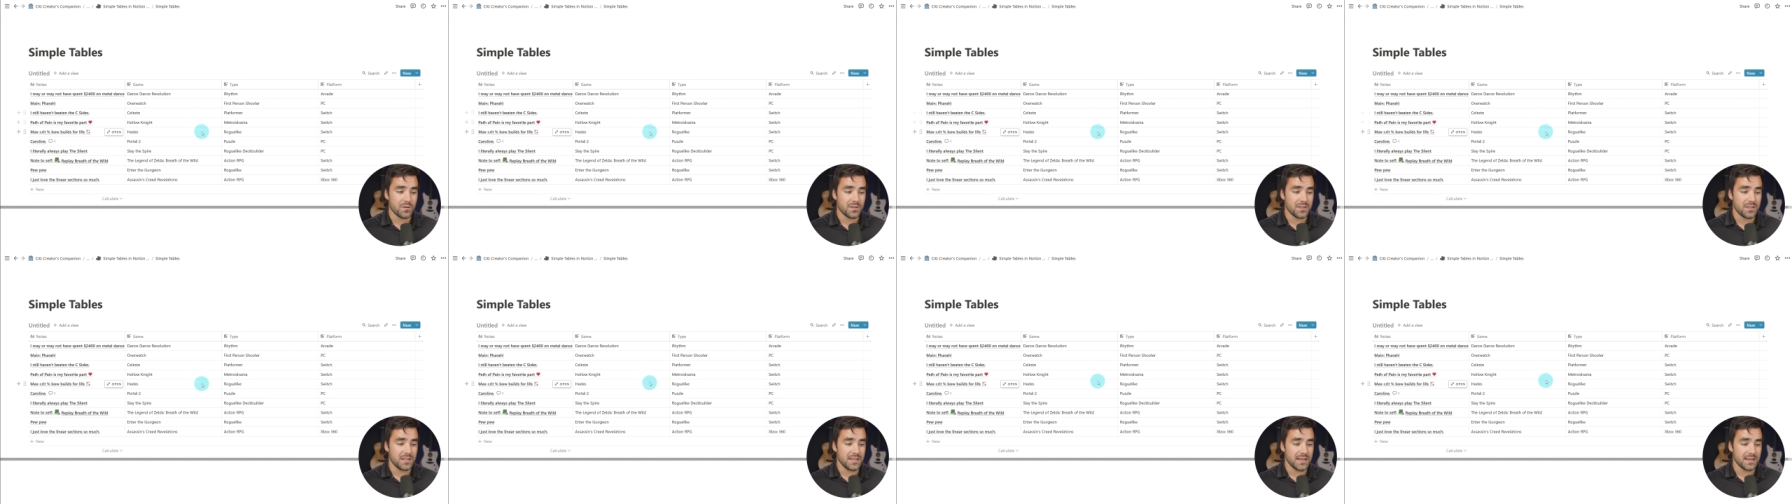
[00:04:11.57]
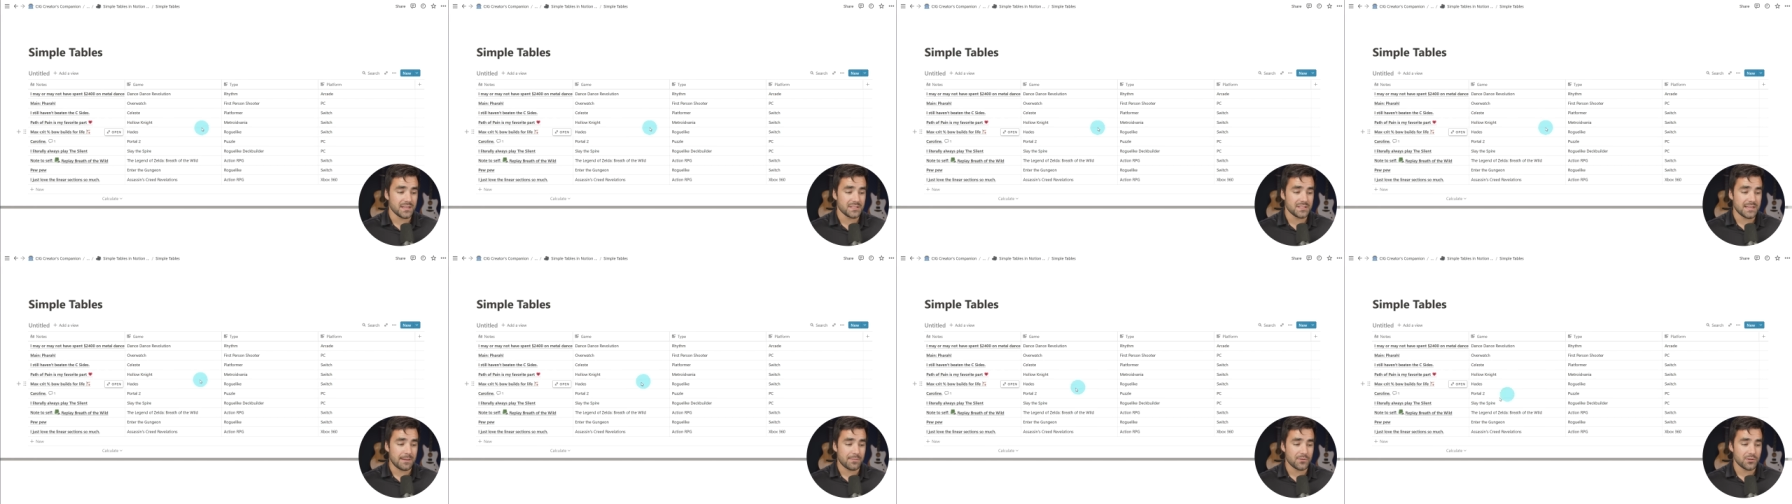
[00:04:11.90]
with the
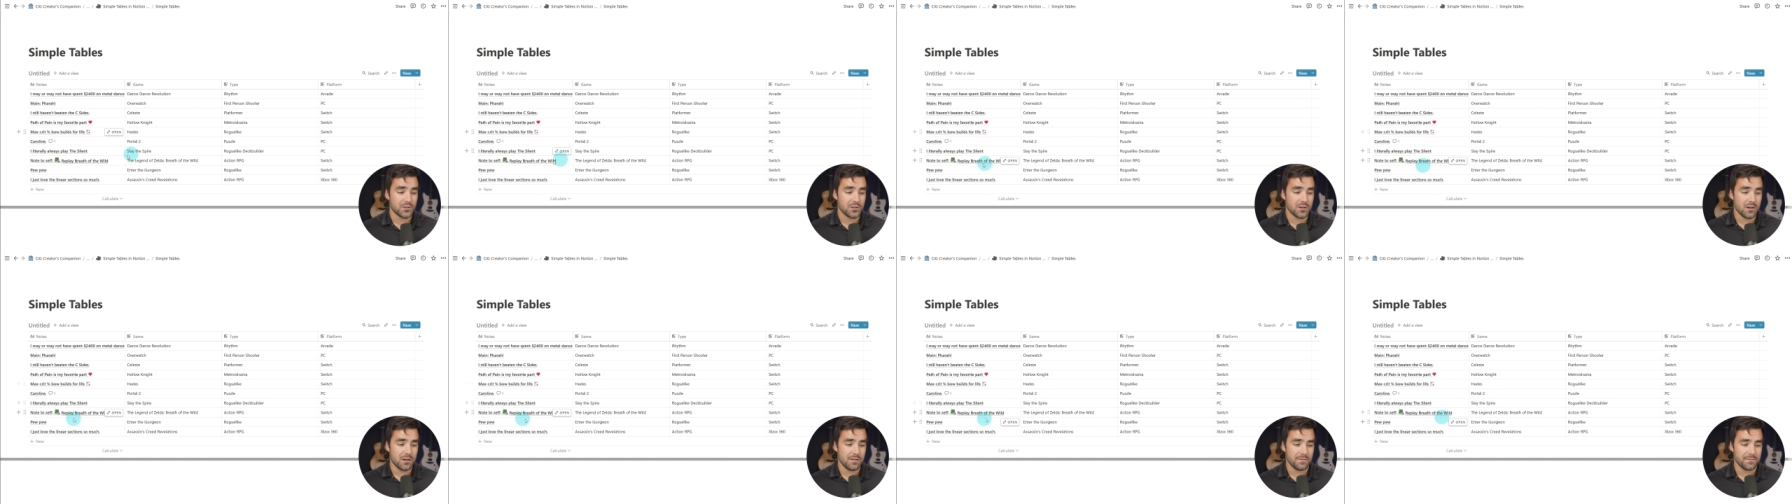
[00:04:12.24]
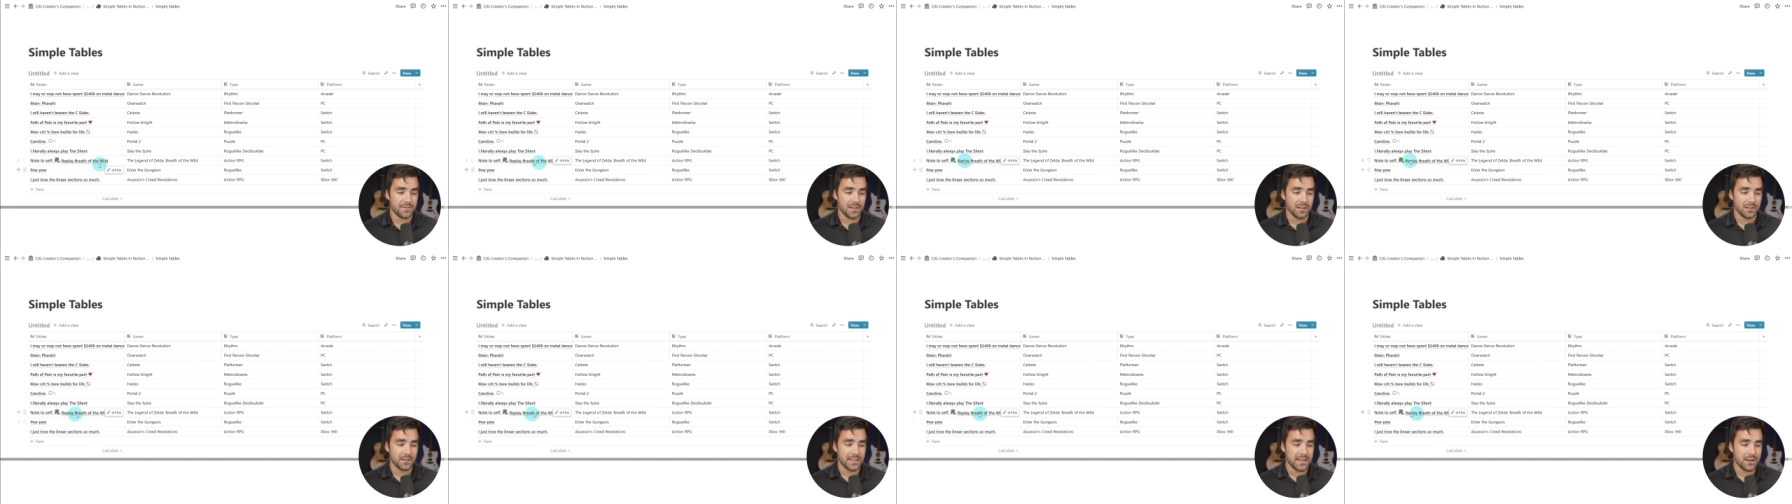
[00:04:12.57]
exception
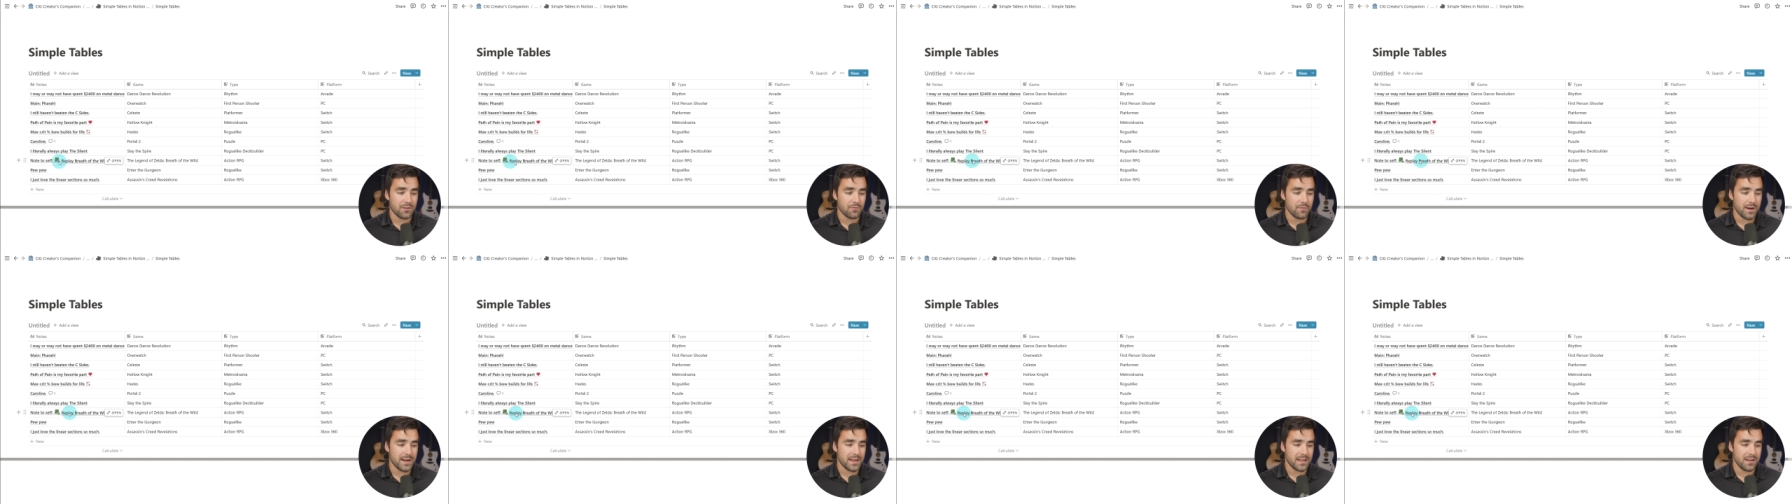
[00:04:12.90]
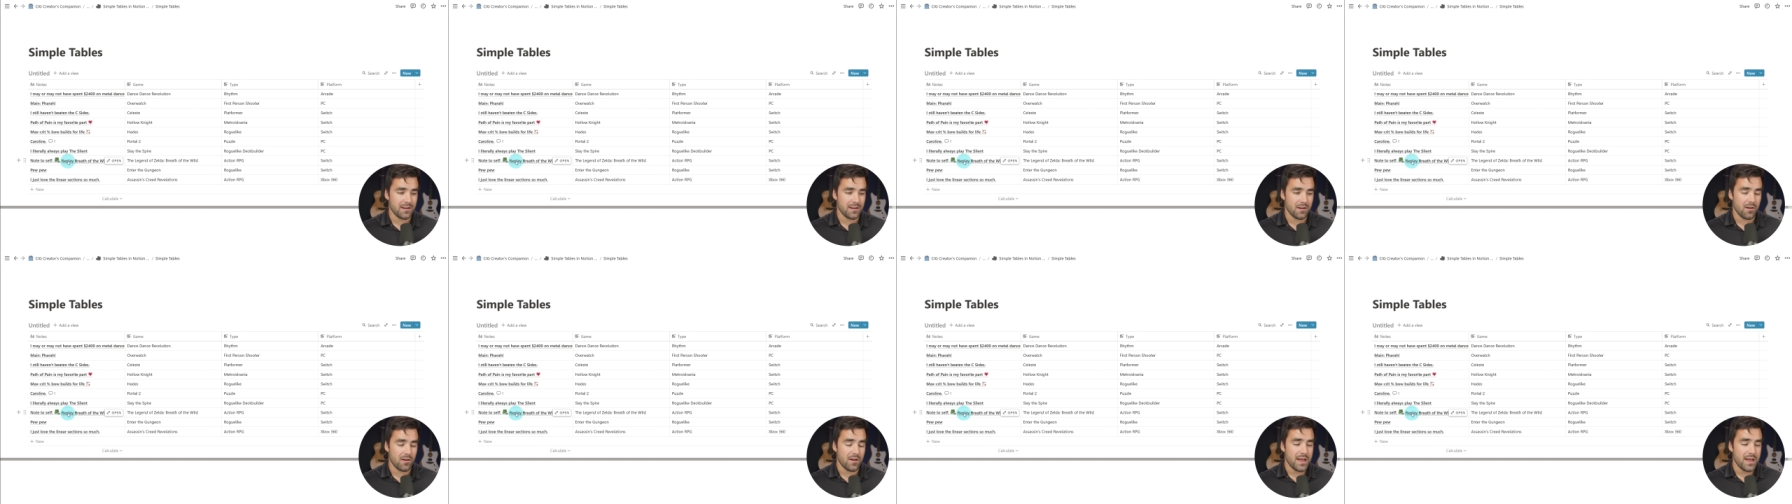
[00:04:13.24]
of the link right
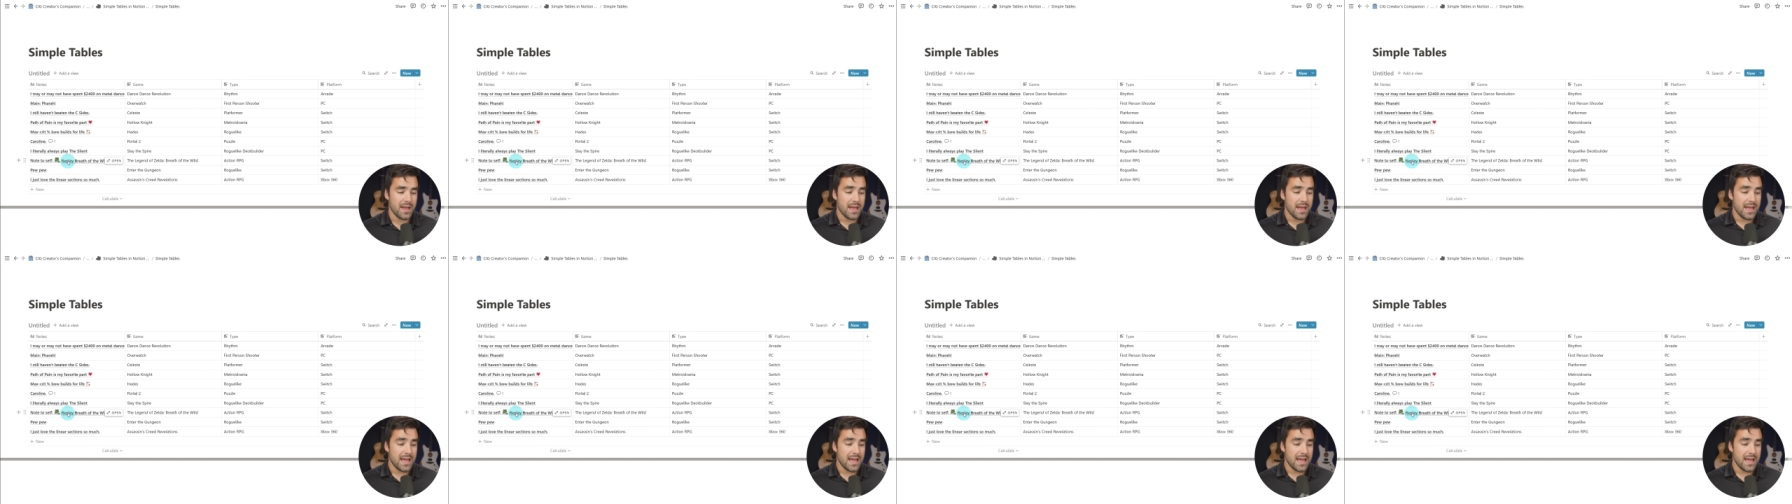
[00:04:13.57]
here,